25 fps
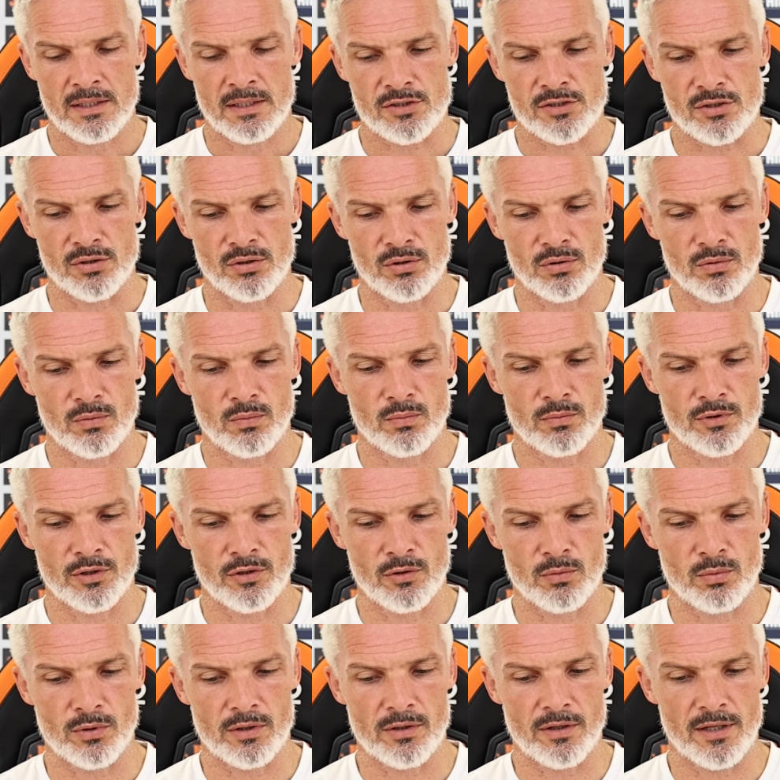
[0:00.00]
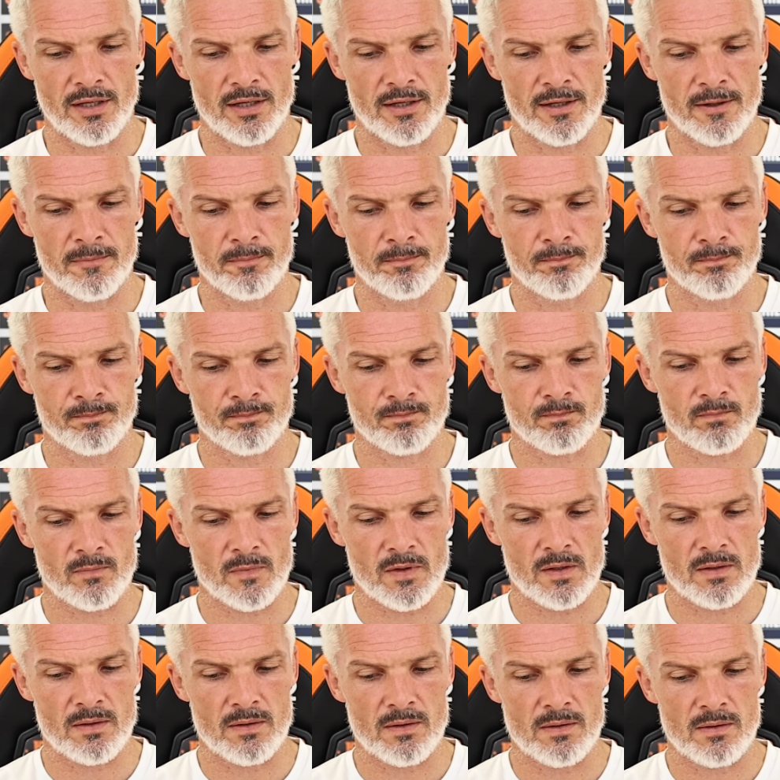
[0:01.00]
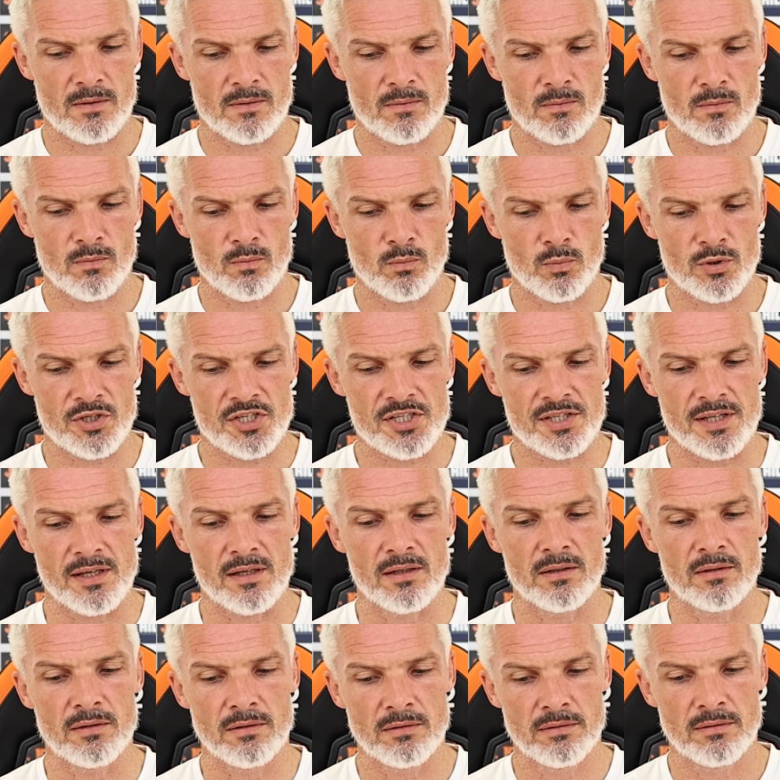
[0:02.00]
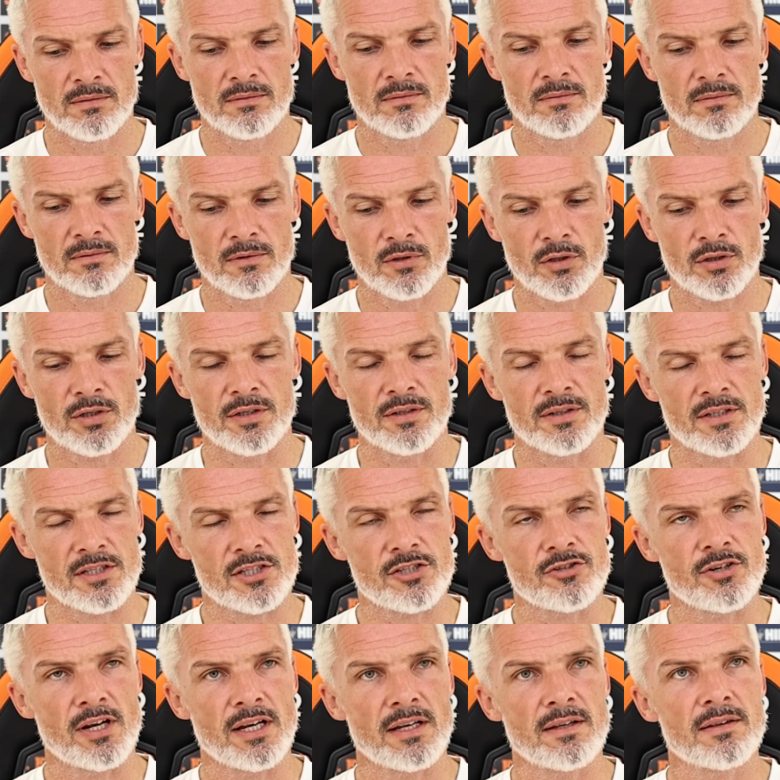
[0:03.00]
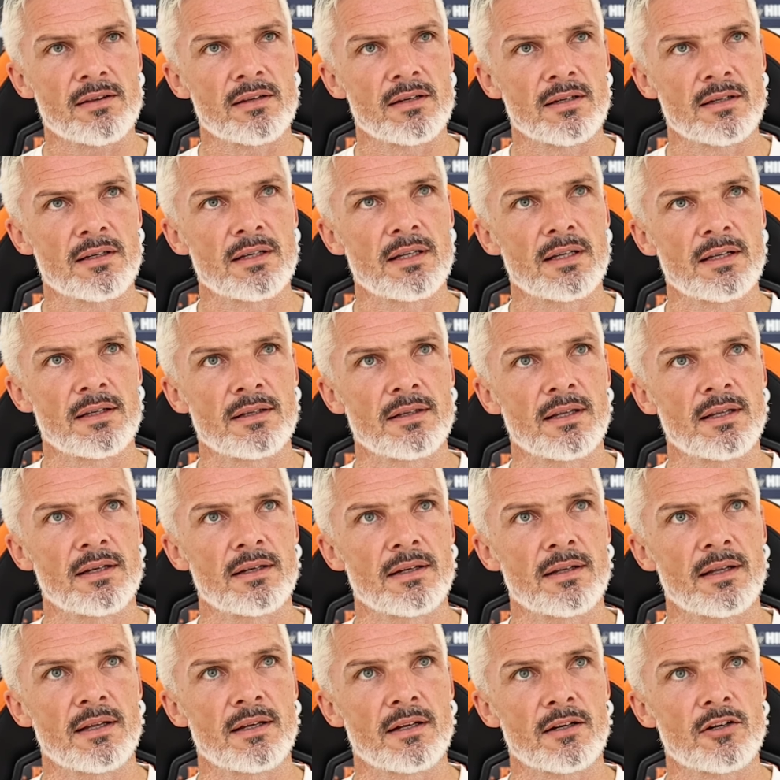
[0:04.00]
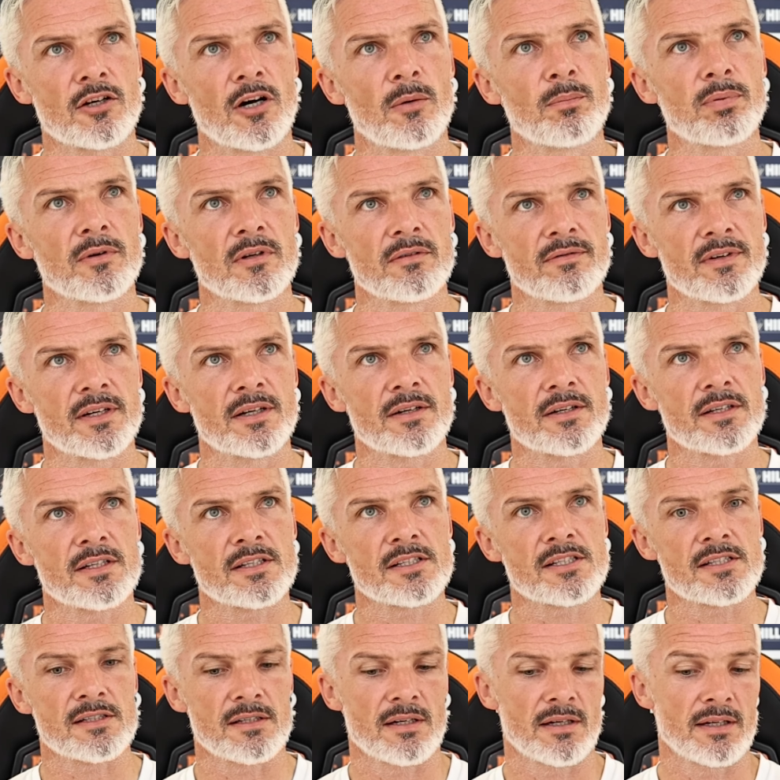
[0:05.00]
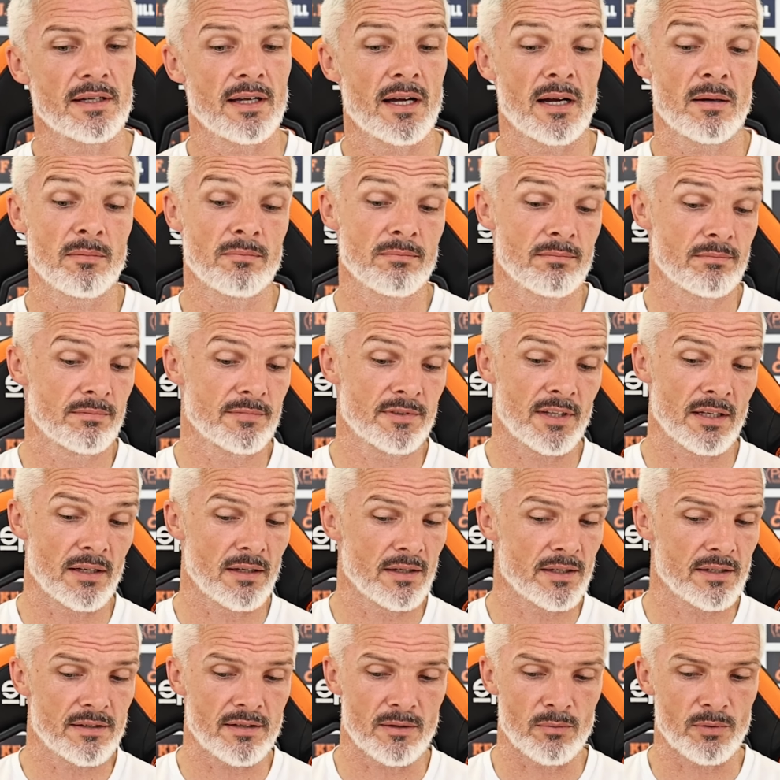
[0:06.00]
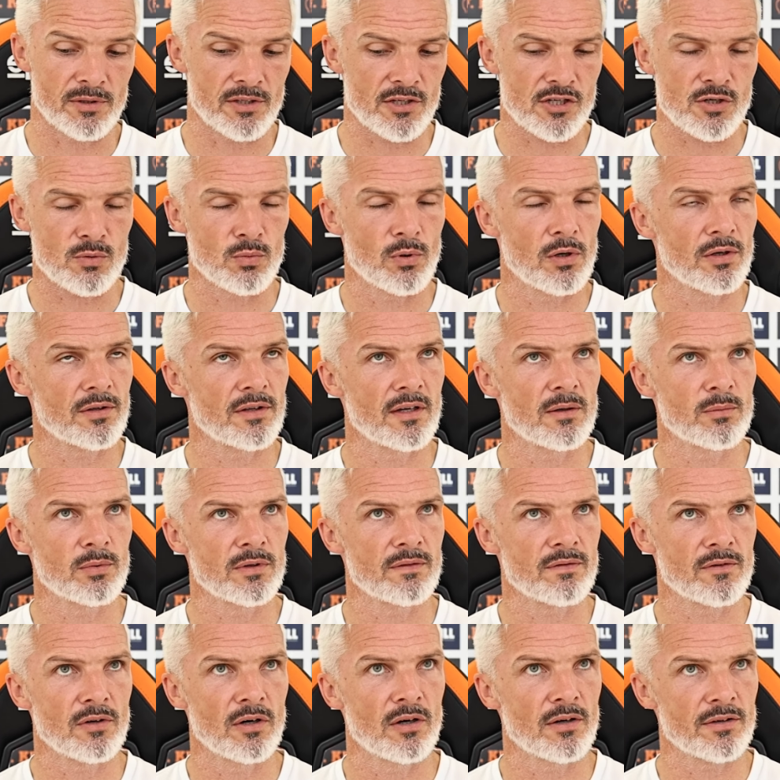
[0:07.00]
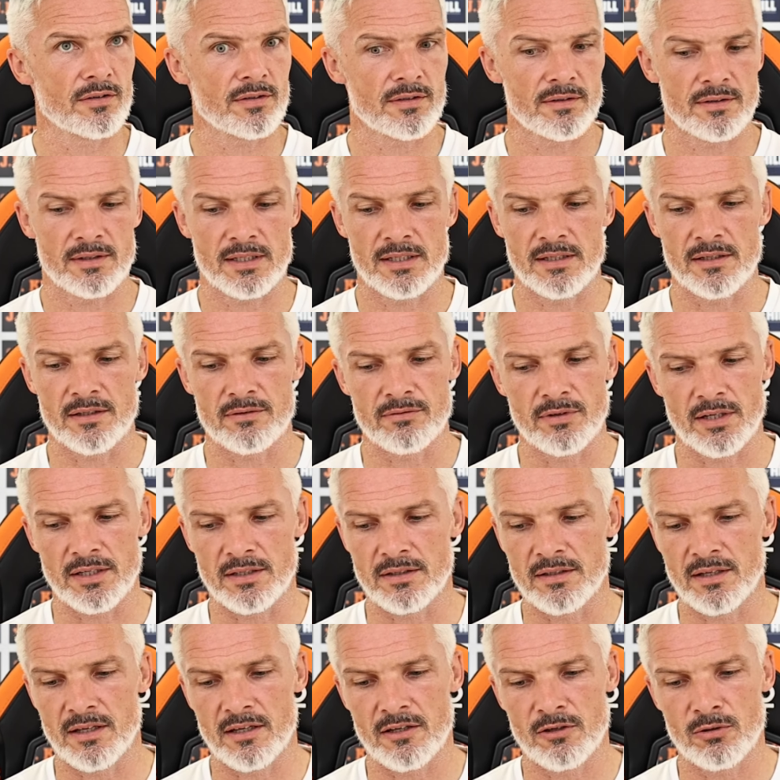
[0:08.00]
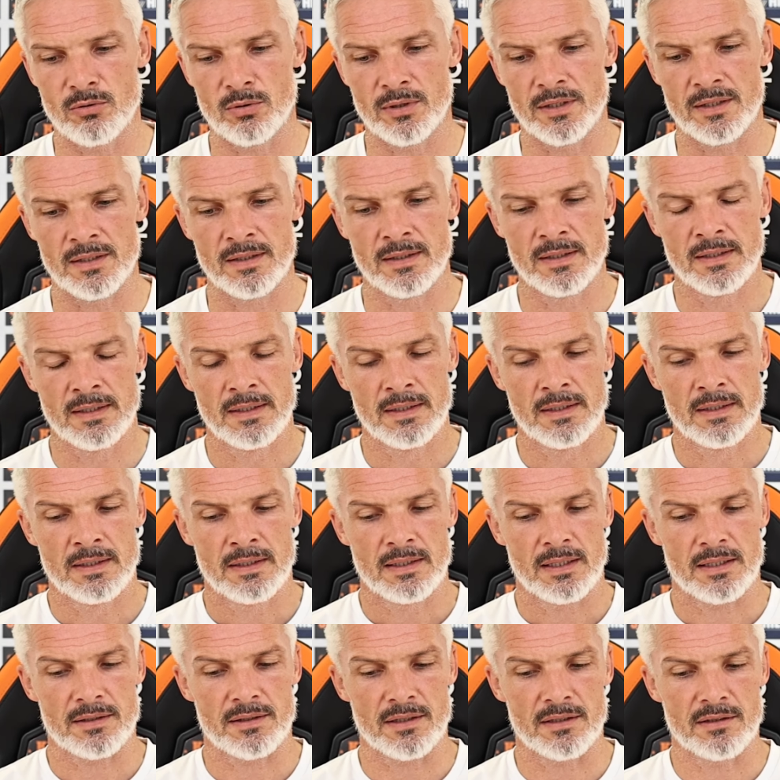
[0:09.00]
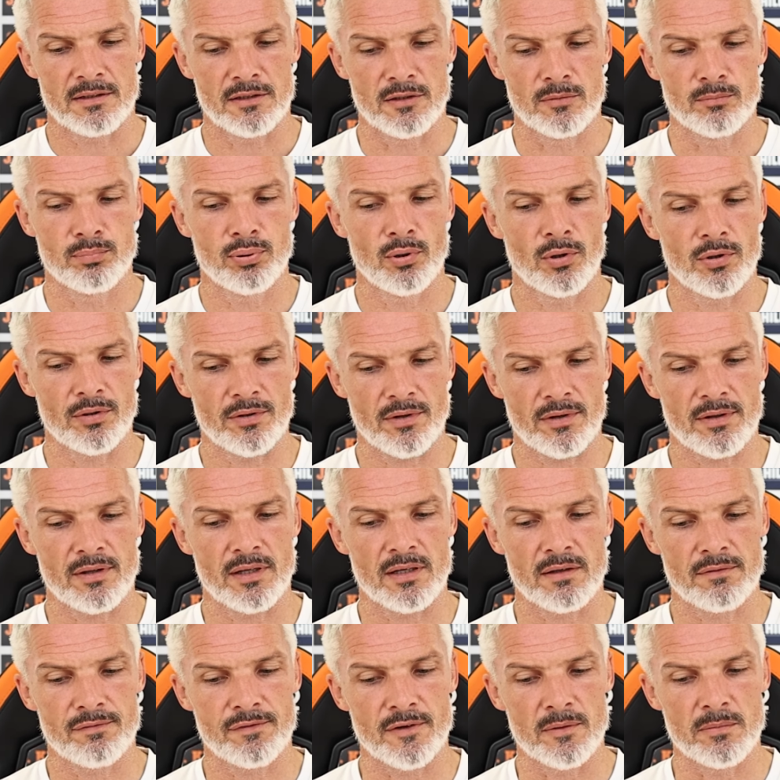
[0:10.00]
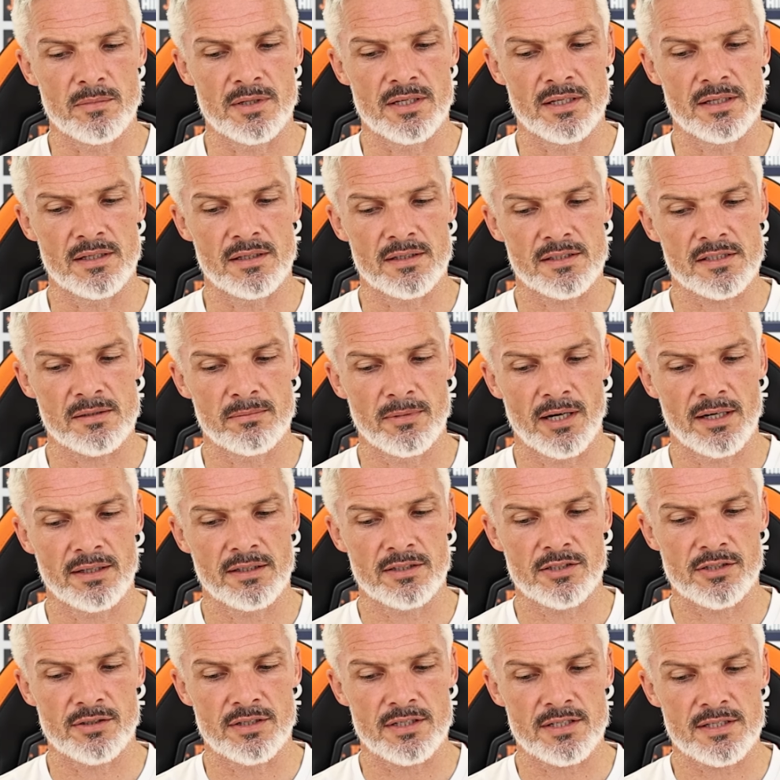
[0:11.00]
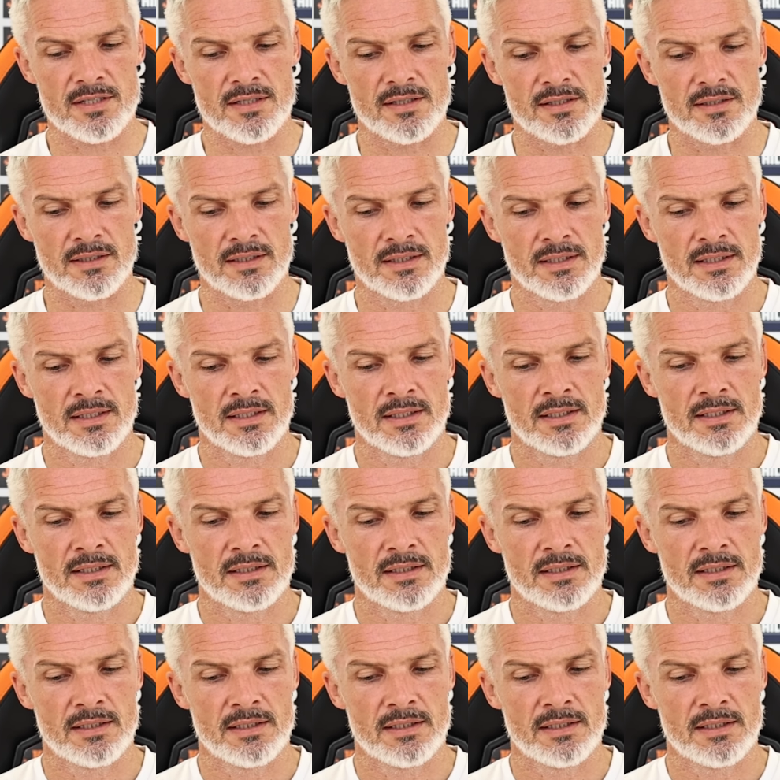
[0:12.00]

So, we're still looking to strengthen in a couple of areas. I am delighted with the squad that we've got here right now, and I think the important thing for me as the manager is to